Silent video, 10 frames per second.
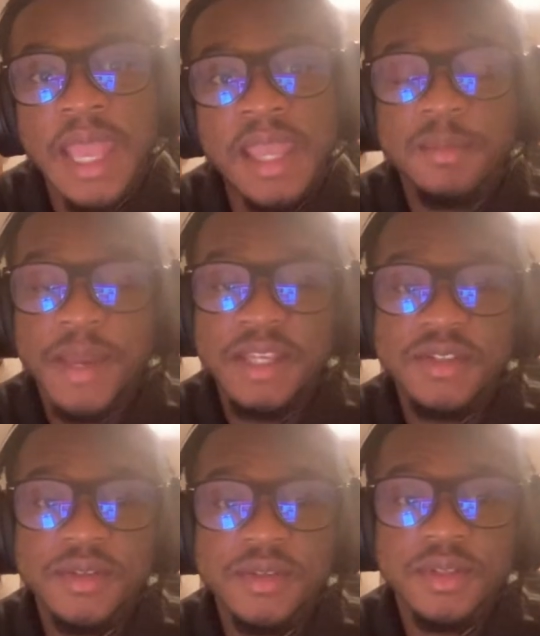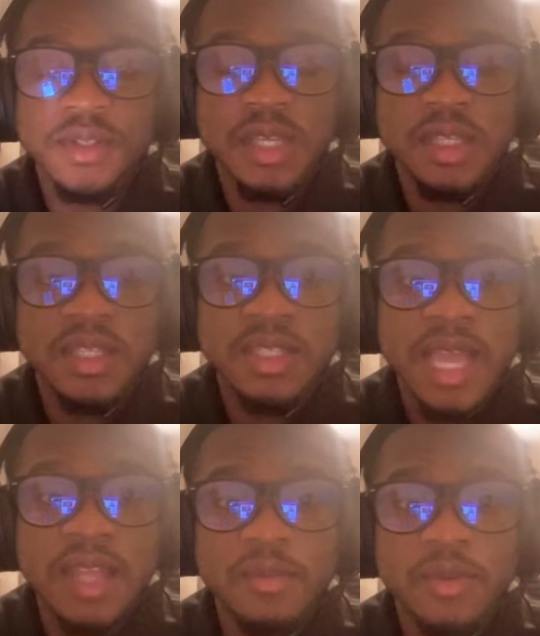and the Pacers because
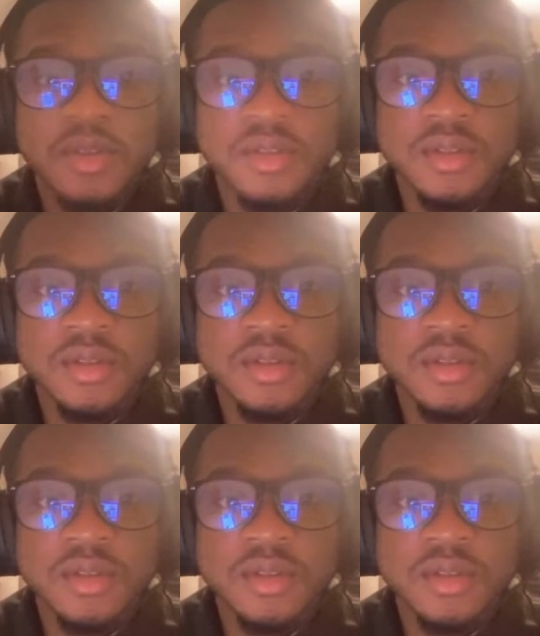Halliburton.